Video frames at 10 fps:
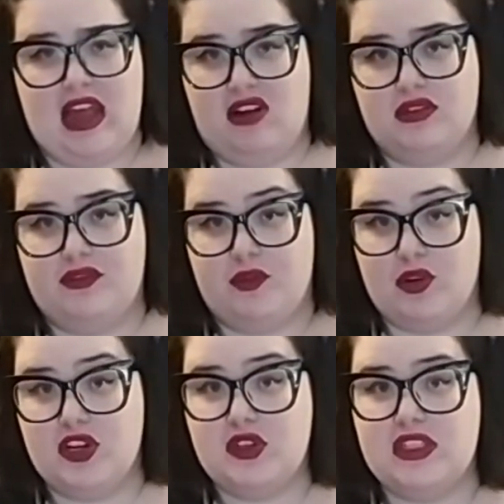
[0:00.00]
out
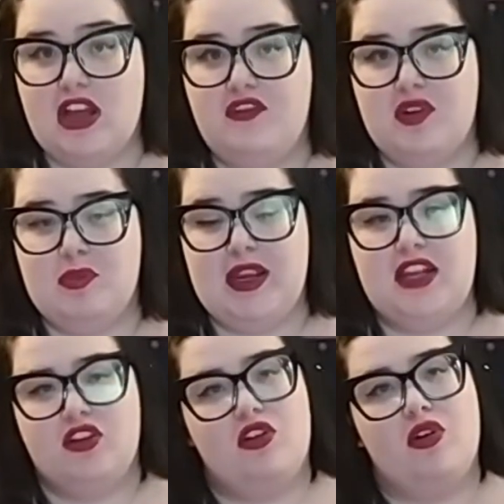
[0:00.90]
for yourself and
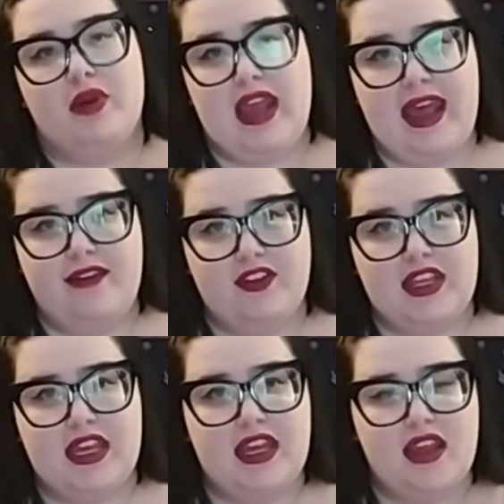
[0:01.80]
being your own
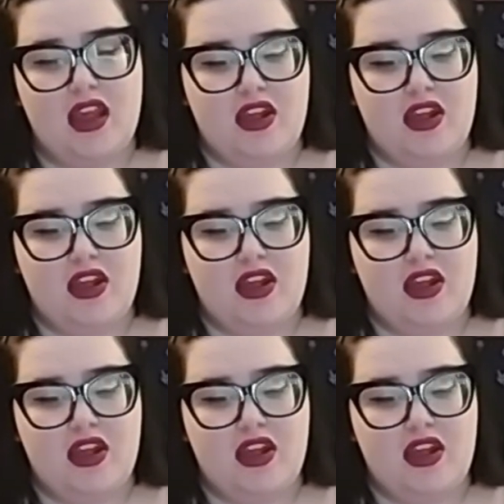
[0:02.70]
advocate,